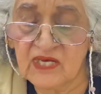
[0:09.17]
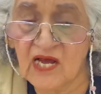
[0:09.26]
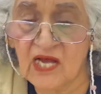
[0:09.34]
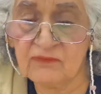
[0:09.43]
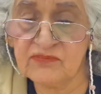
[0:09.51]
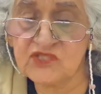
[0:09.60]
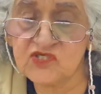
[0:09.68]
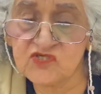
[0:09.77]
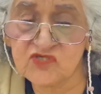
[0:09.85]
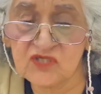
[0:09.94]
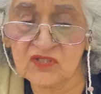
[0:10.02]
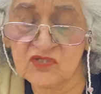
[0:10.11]
I'll be
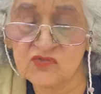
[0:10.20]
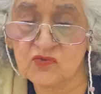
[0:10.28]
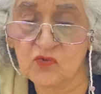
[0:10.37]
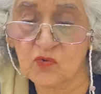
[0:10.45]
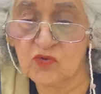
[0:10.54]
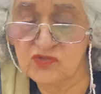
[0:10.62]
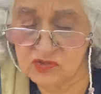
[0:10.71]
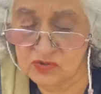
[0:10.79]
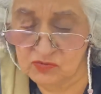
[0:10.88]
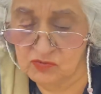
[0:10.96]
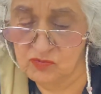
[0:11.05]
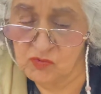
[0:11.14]
teaching this course
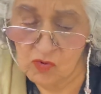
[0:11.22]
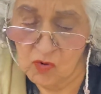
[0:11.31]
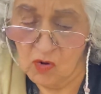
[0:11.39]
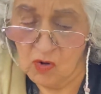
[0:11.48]
to